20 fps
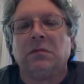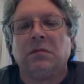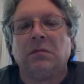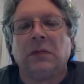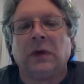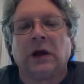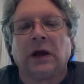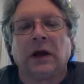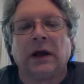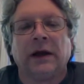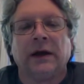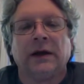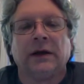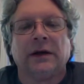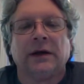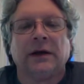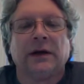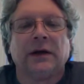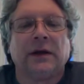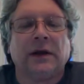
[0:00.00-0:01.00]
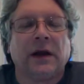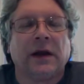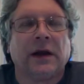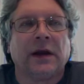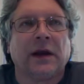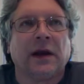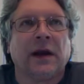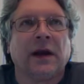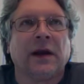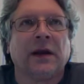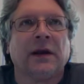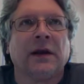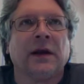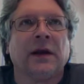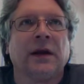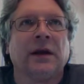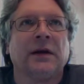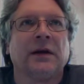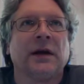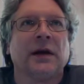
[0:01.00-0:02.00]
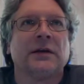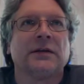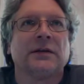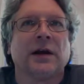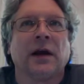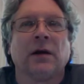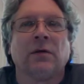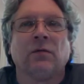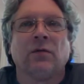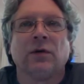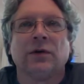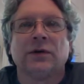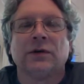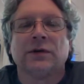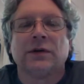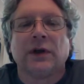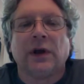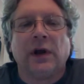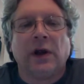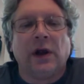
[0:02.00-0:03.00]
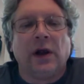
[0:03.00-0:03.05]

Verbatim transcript: McClendon uh, then takes Edwards